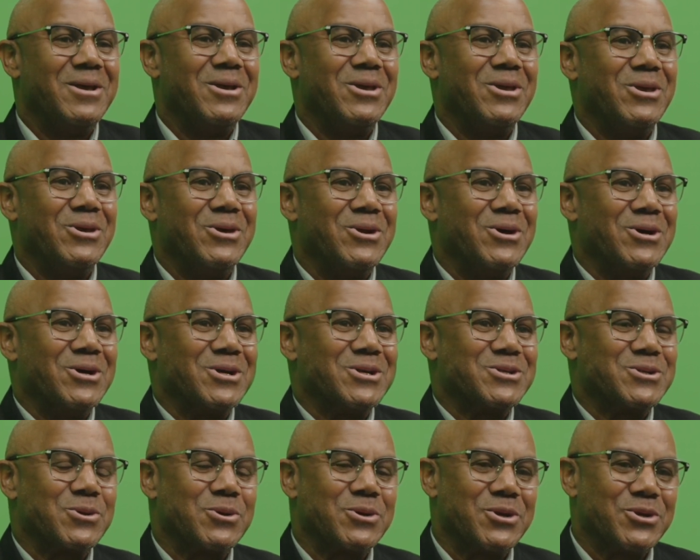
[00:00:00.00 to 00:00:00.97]

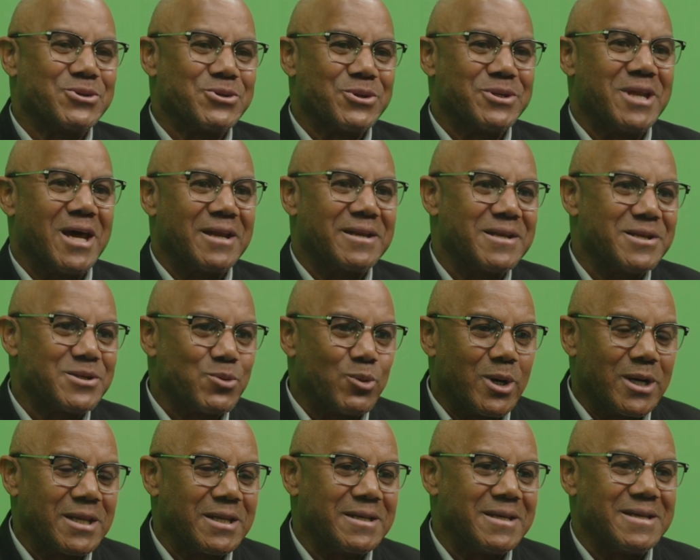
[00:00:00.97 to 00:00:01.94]
So that is
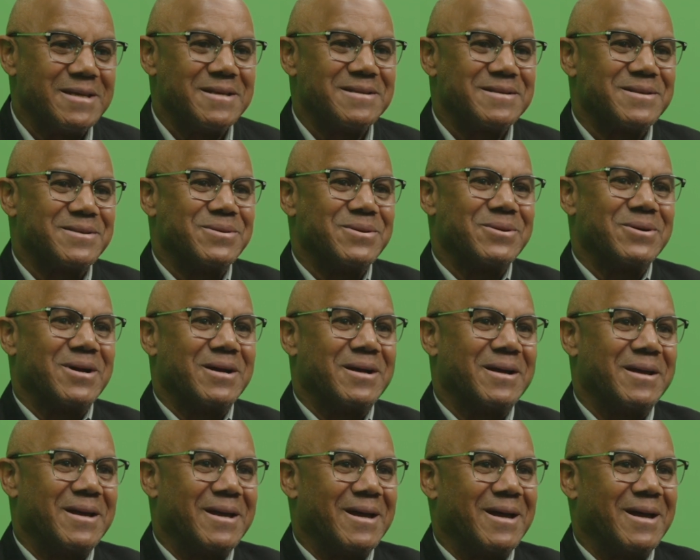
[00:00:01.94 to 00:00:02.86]
what it is, you know.